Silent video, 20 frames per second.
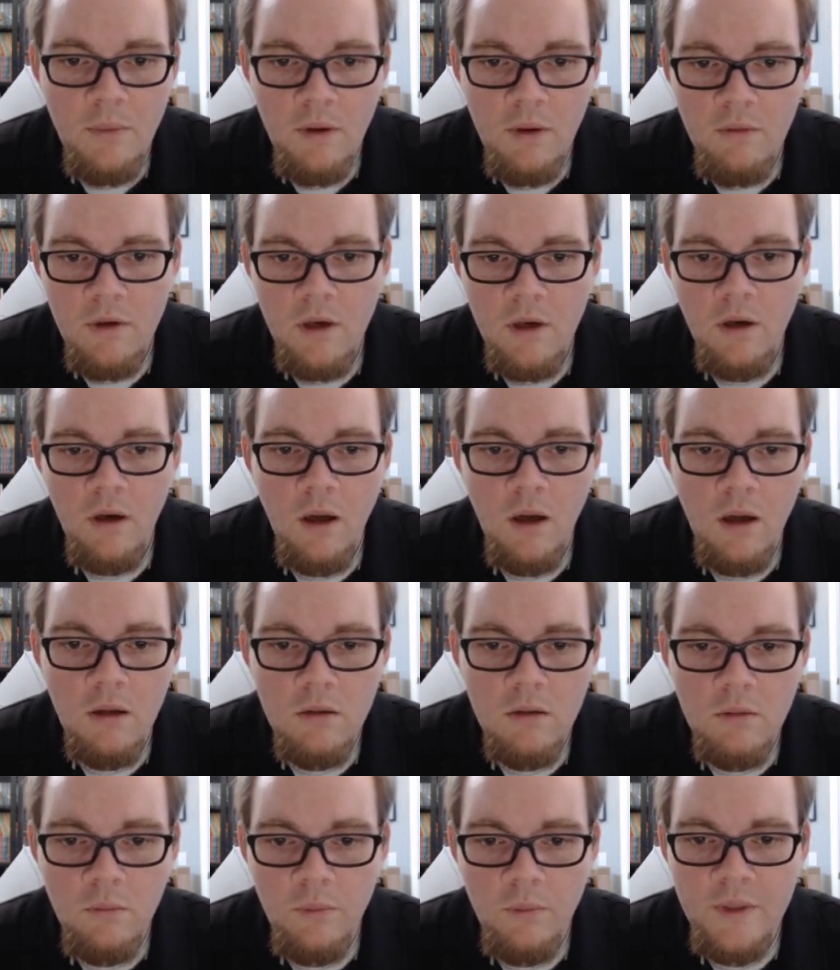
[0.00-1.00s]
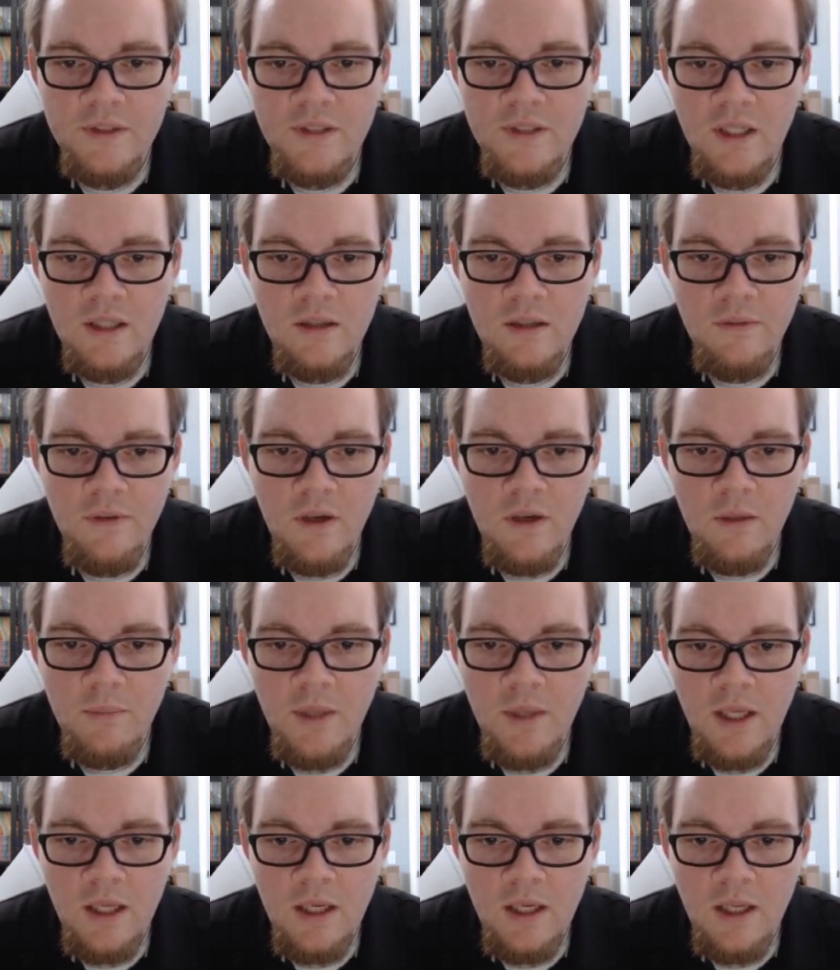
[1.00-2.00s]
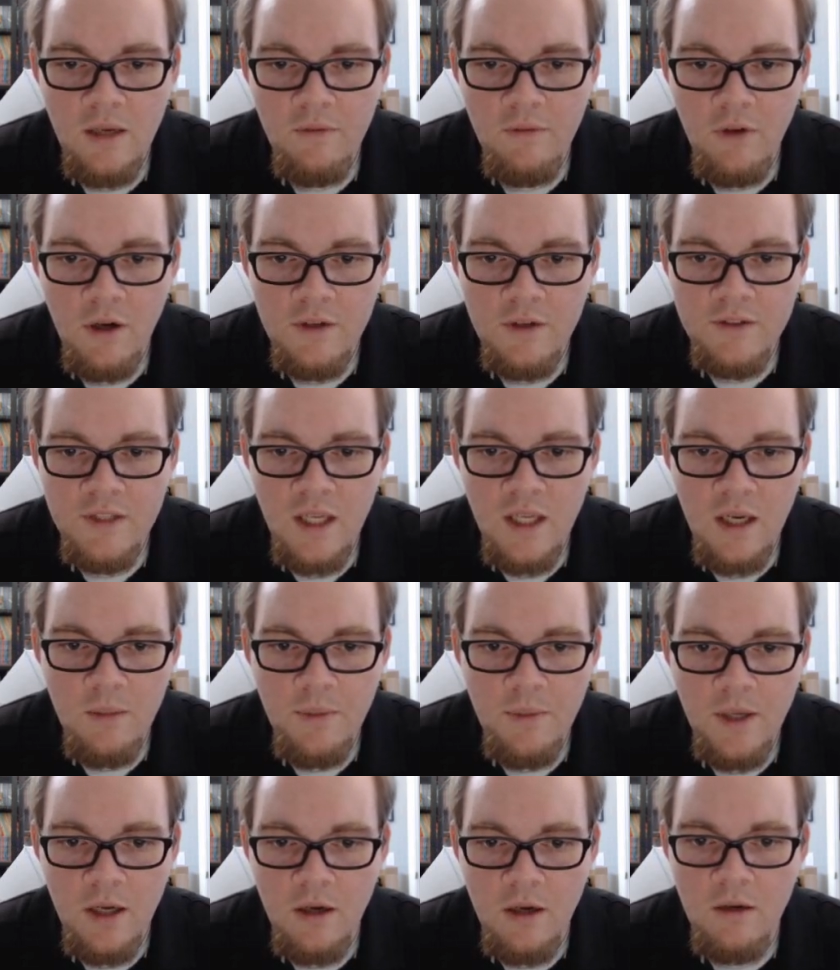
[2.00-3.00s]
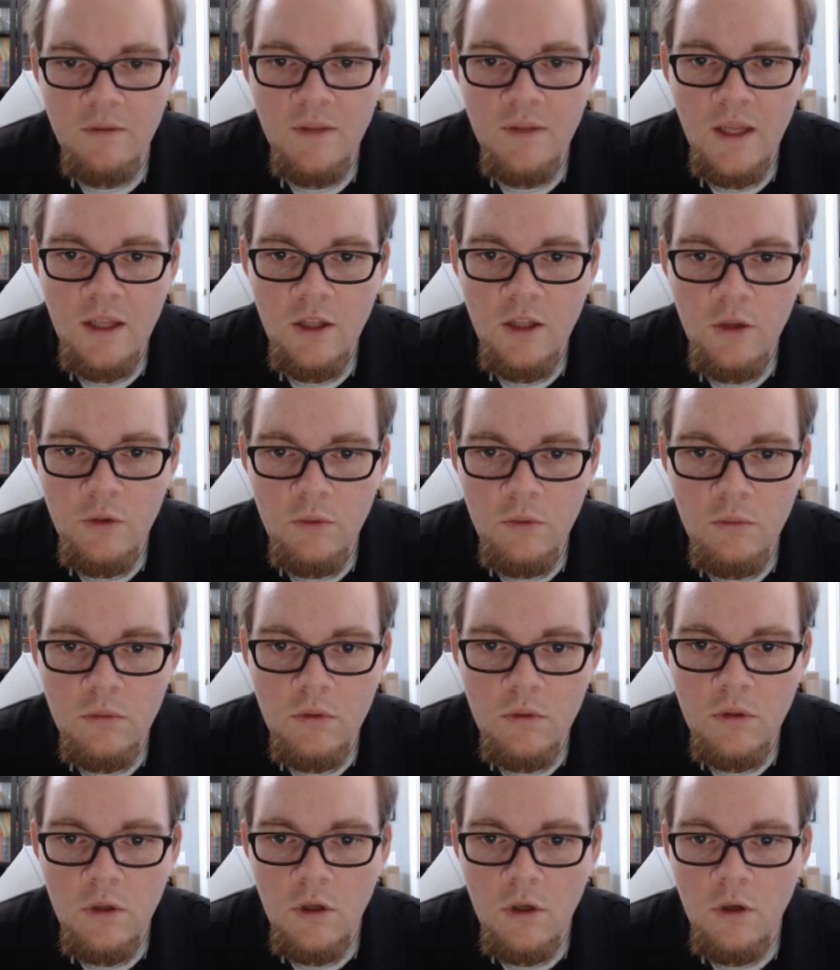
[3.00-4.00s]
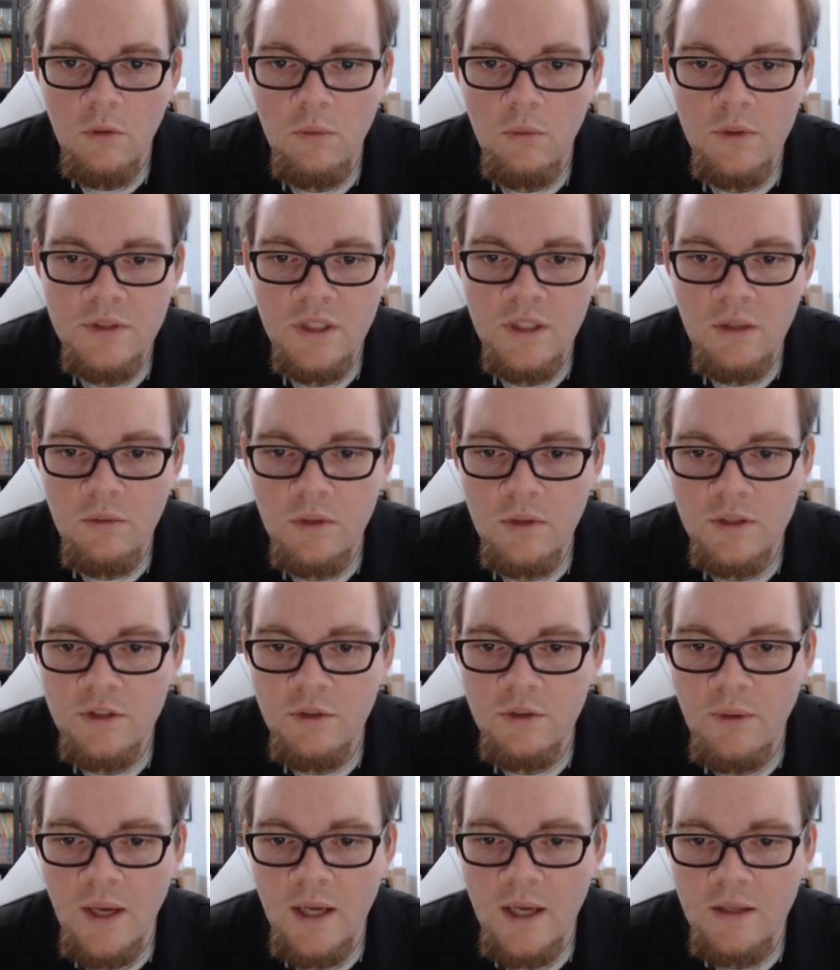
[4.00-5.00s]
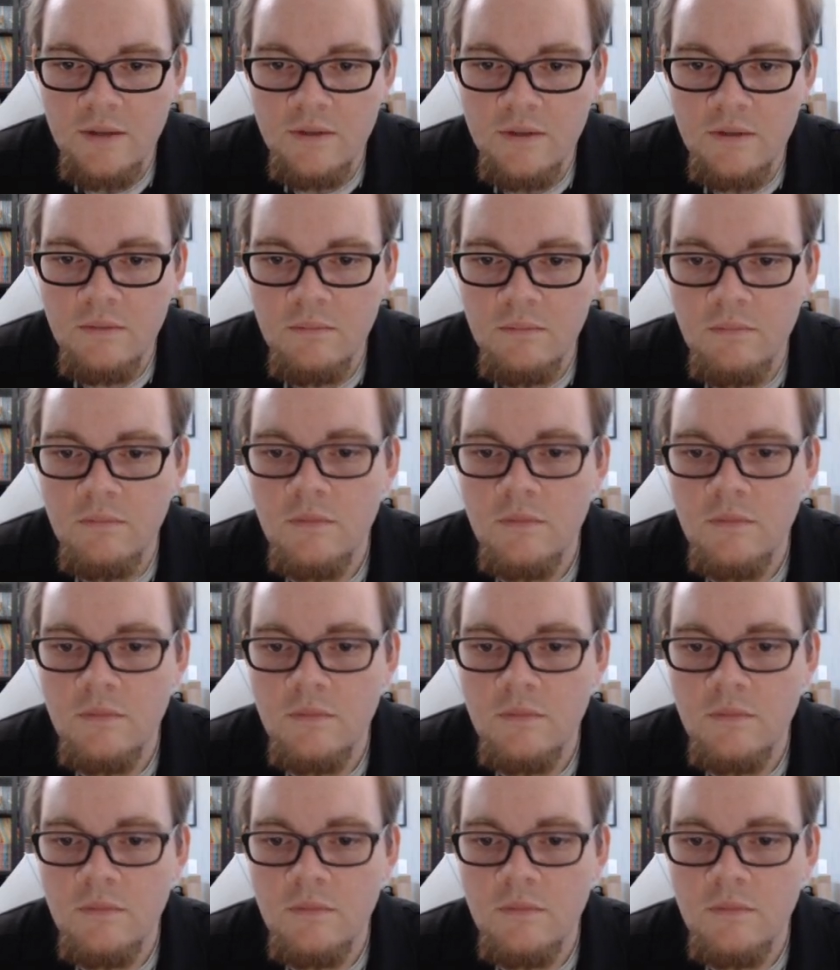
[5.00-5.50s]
But recall, we said at the very beginning of our setup here that u was equal to 2x.